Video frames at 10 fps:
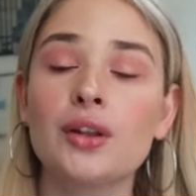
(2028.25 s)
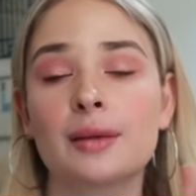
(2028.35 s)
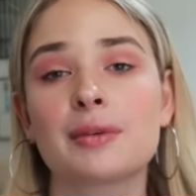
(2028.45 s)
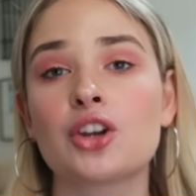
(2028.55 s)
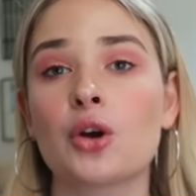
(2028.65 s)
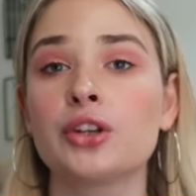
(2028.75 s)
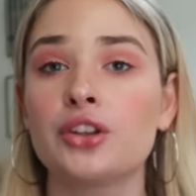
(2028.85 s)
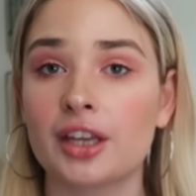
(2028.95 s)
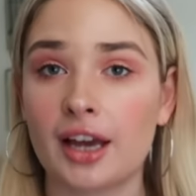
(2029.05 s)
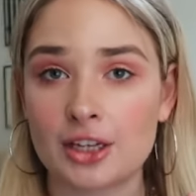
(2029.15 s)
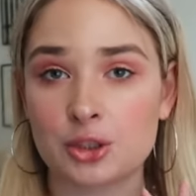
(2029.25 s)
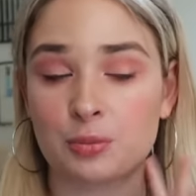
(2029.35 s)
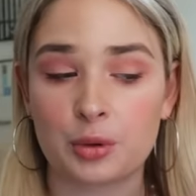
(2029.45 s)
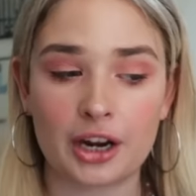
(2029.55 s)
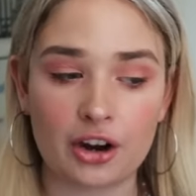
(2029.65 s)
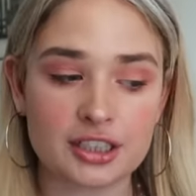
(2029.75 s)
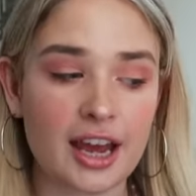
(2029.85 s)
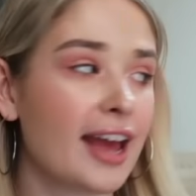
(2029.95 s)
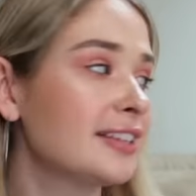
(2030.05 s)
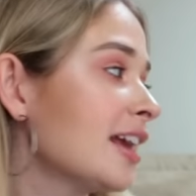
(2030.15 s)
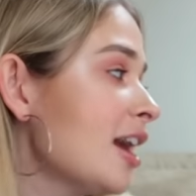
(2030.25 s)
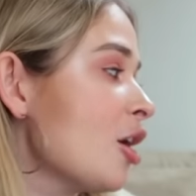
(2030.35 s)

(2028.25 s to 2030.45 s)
Let me know what you think I should prioritize.